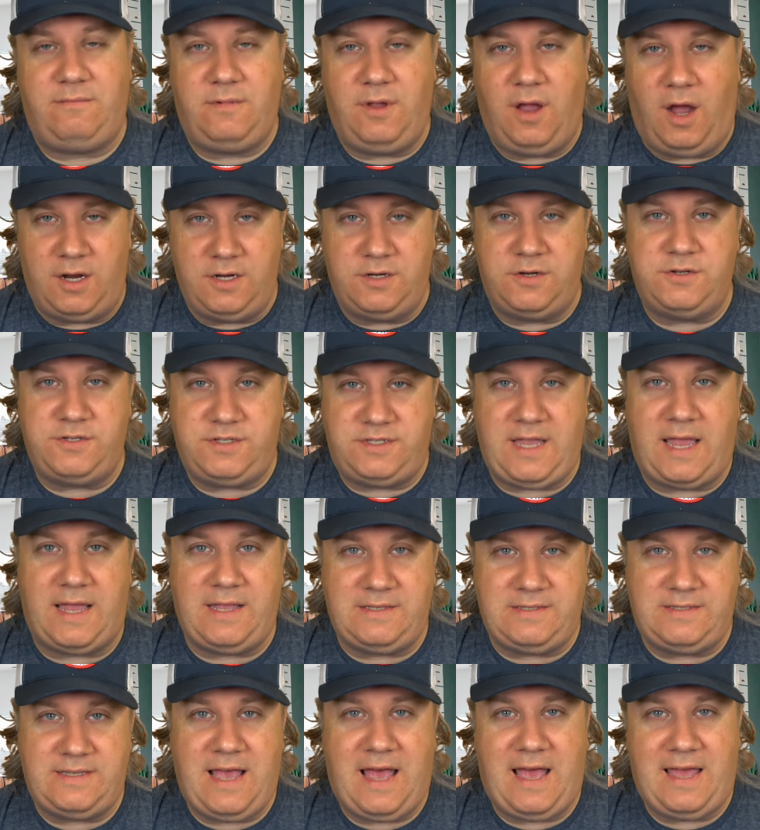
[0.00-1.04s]

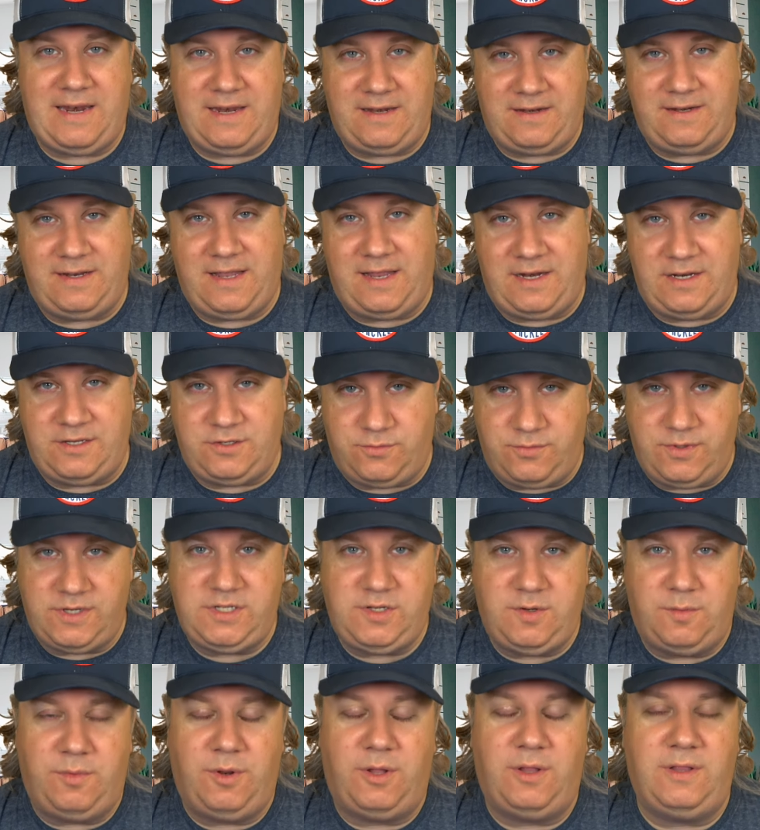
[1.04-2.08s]
understands that and, and is
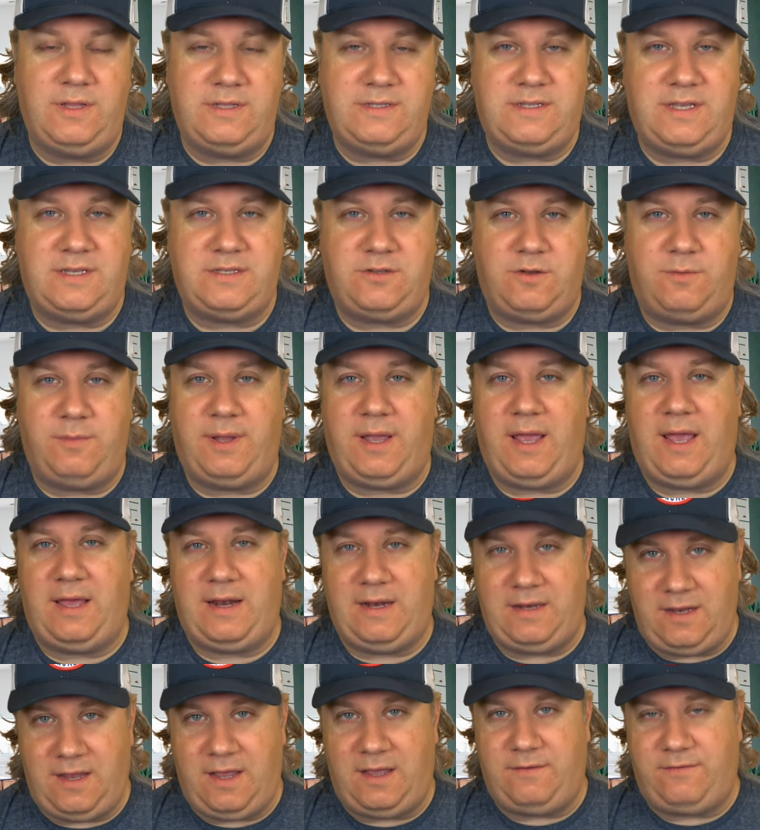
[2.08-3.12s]
reasonable and says, oh my God,
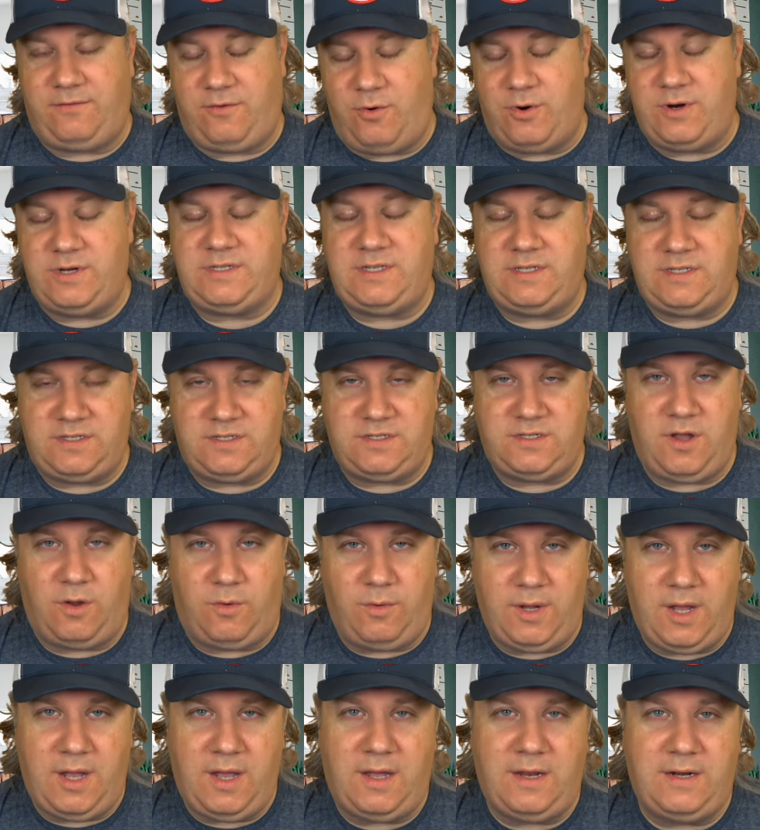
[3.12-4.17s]
yeah, of course this is
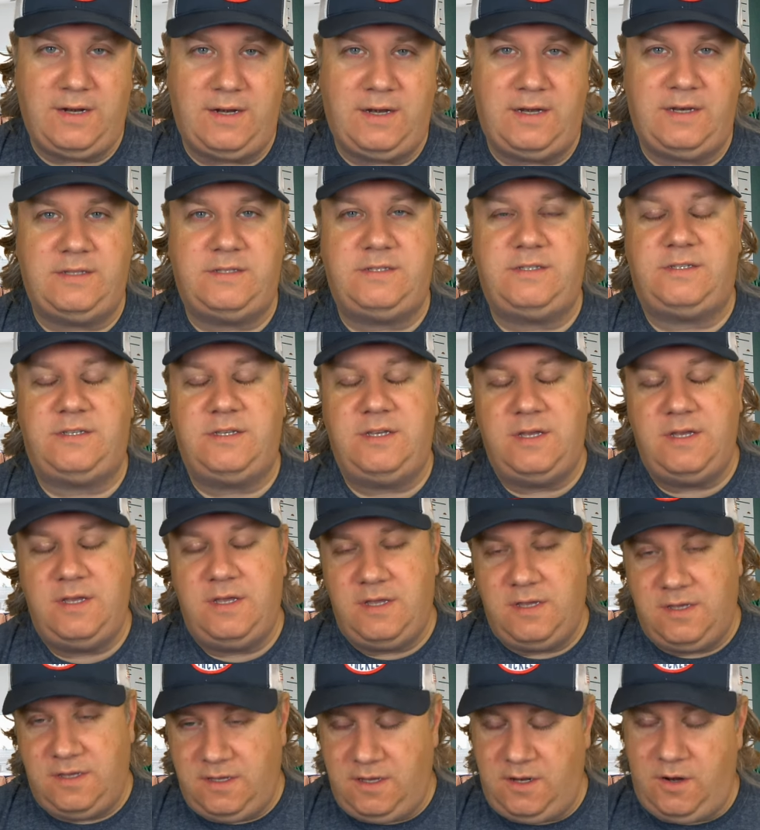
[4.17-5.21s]
going on, and it's,
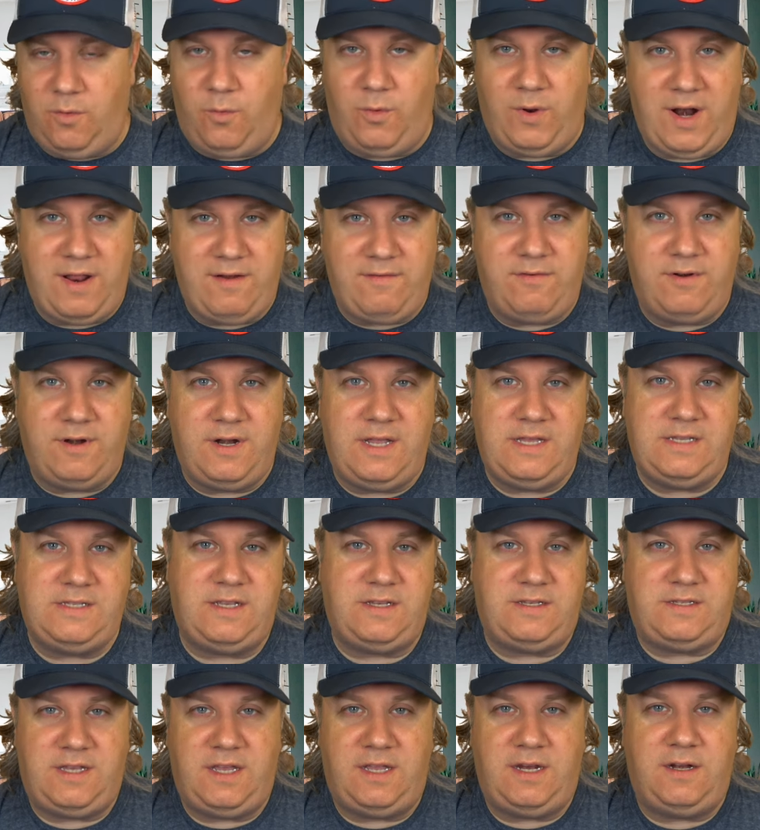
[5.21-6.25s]
you know, whatever it is, they
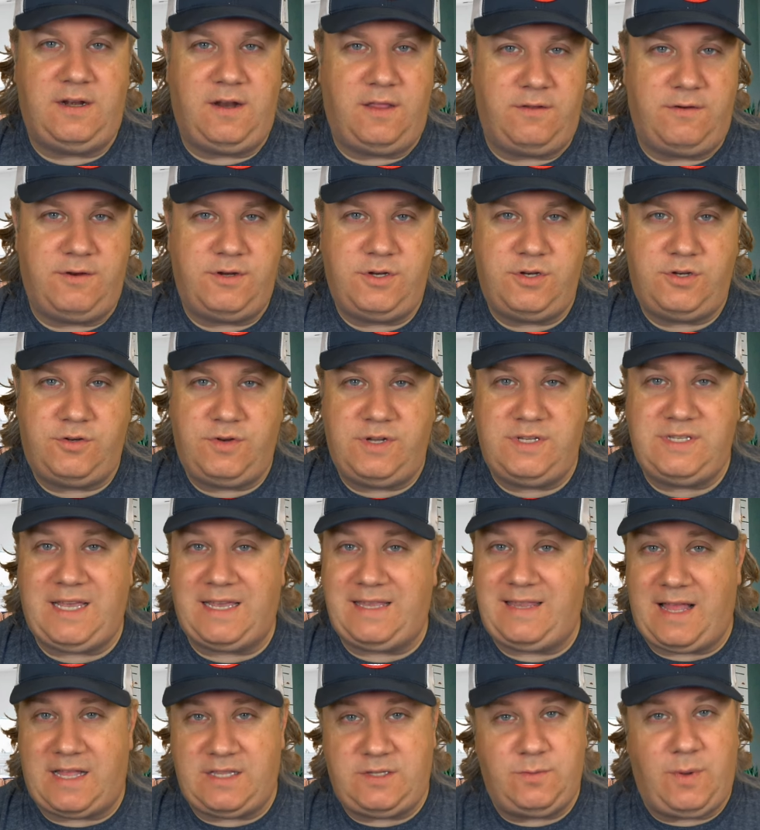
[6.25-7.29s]
see it in other industries. Like
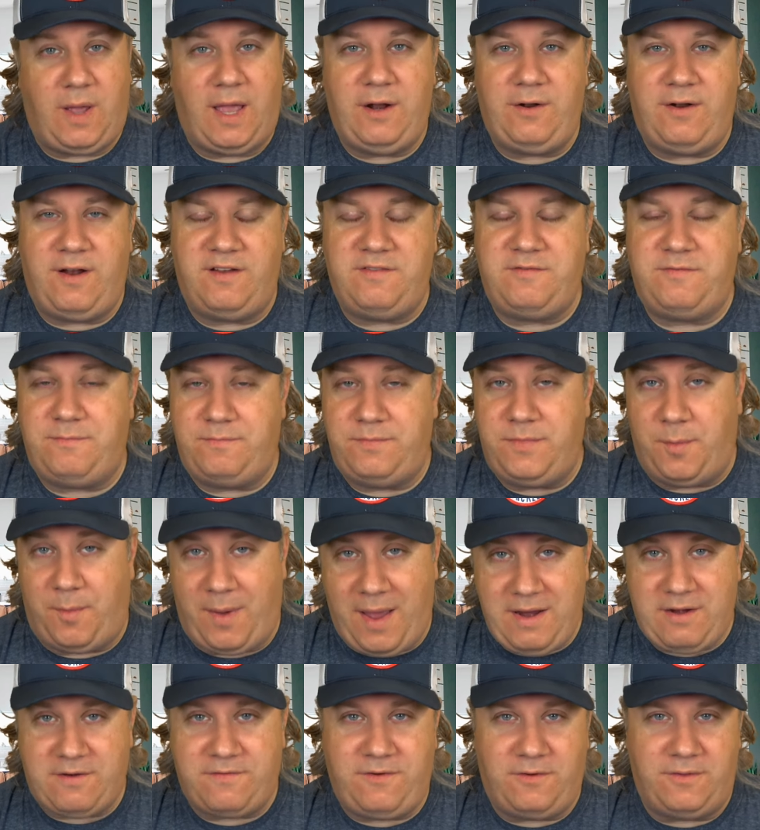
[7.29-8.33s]
that's why I don't have the
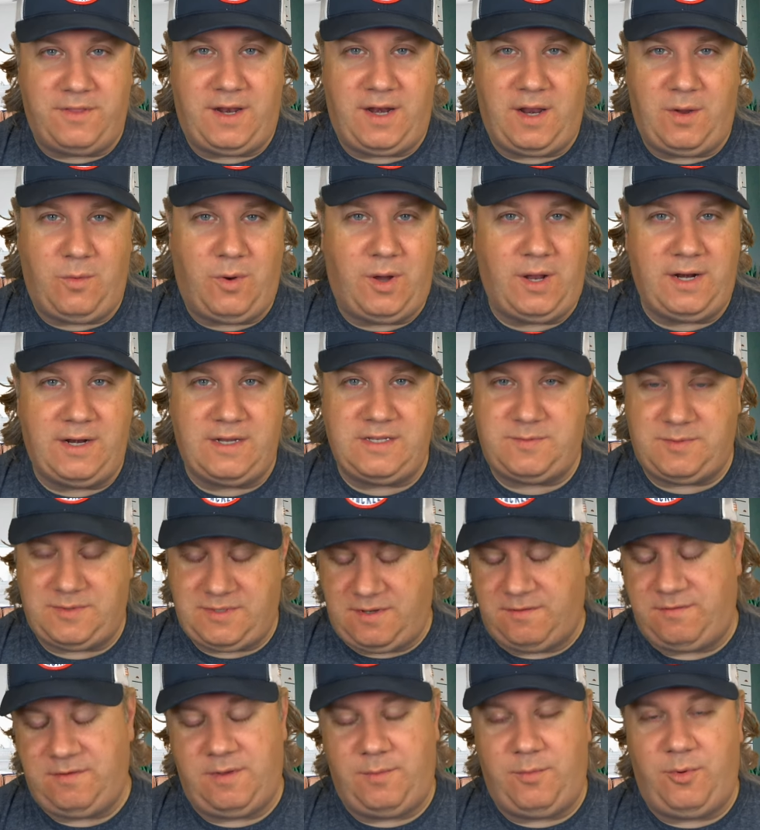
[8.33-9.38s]
microphone that I want. I
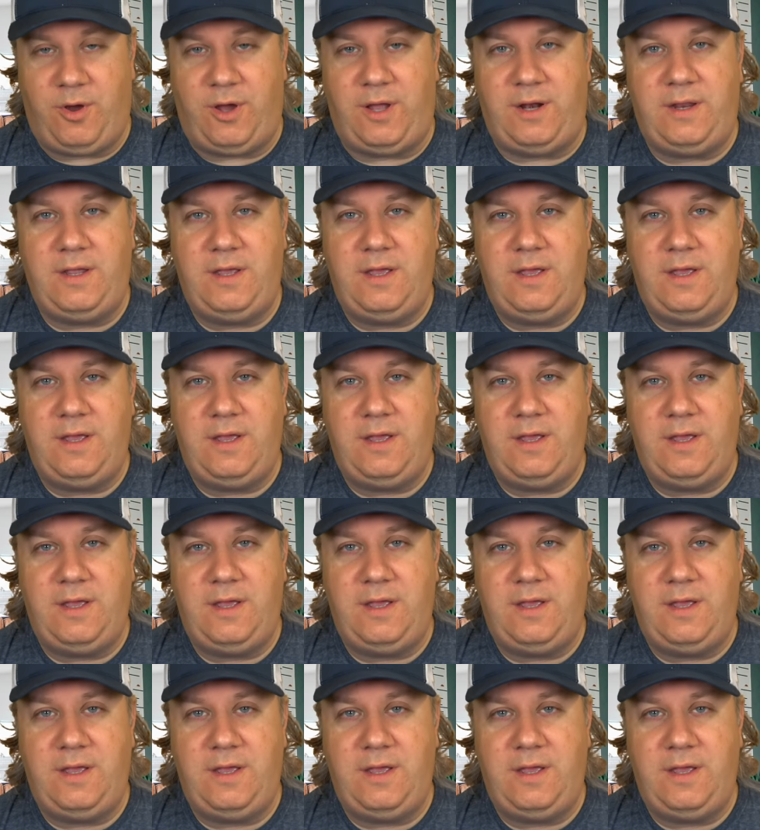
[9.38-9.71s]
specifically bought